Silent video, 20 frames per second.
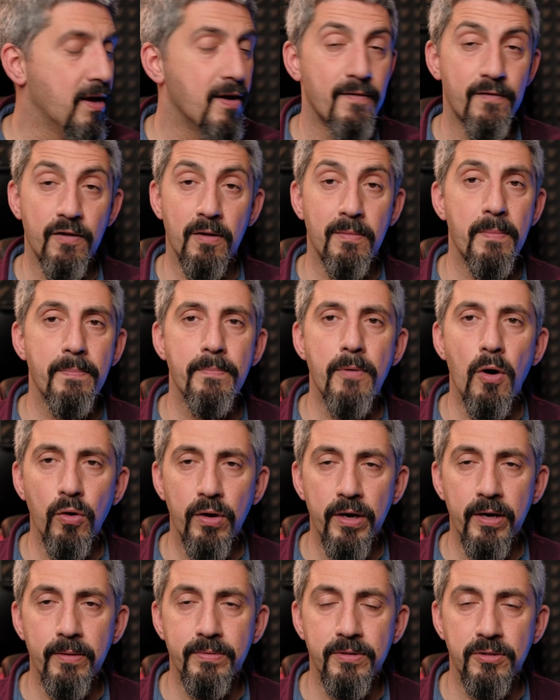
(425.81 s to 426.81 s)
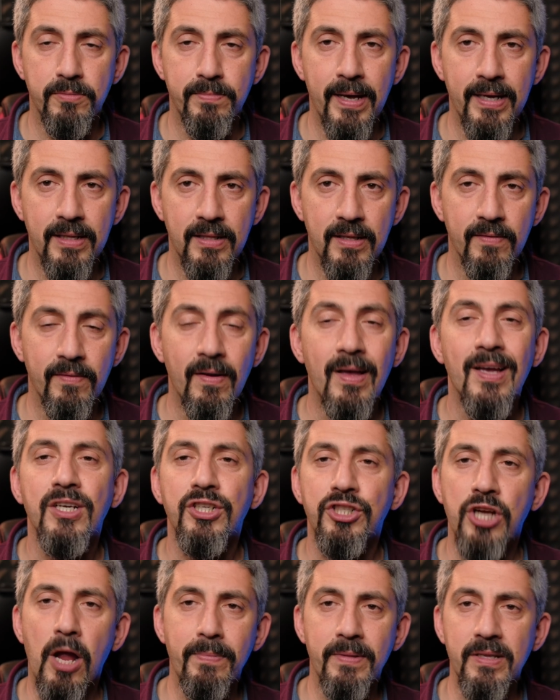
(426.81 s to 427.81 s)
From a bokeh perspective,
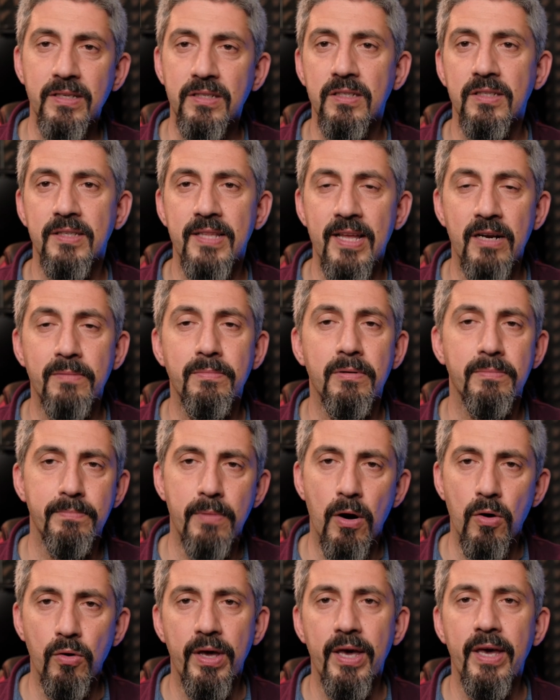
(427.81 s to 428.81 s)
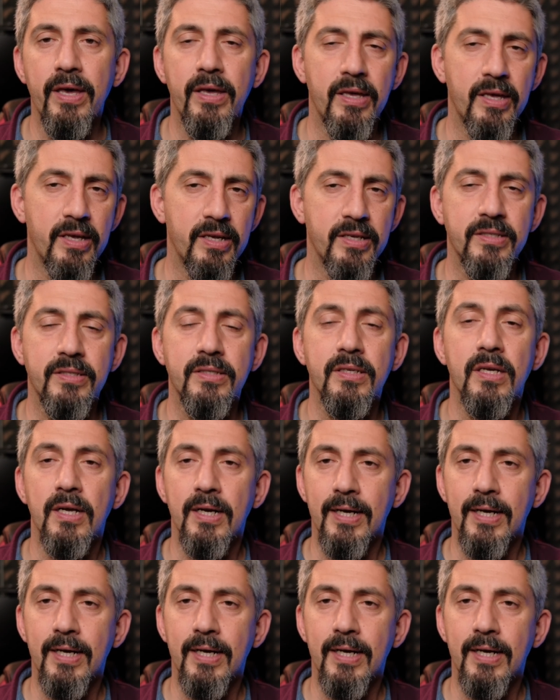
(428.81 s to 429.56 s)
sharpness is there, but bokeh is